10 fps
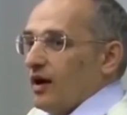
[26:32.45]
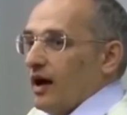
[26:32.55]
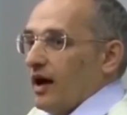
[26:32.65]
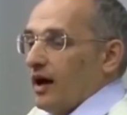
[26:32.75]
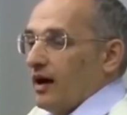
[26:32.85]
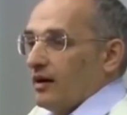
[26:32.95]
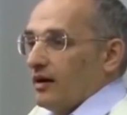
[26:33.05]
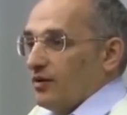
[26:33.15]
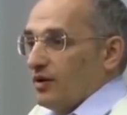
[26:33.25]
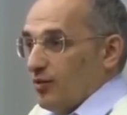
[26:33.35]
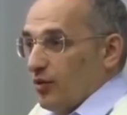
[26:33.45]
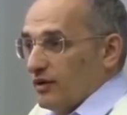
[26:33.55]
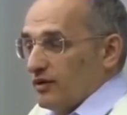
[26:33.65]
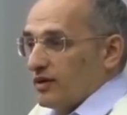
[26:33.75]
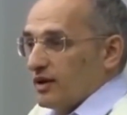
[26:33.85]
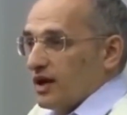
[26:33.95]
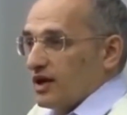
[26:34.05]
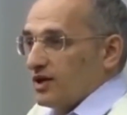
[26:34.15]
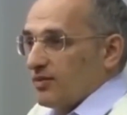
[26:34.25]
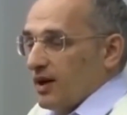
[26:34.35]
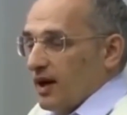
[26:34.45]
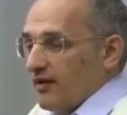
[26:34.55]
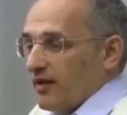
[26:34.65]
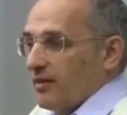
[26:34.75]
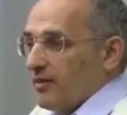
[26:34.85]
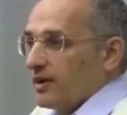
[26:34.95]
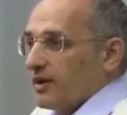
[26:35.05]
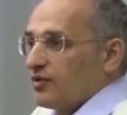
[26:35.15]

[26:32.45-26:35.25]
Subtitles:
even utilize leeches for their healing properties.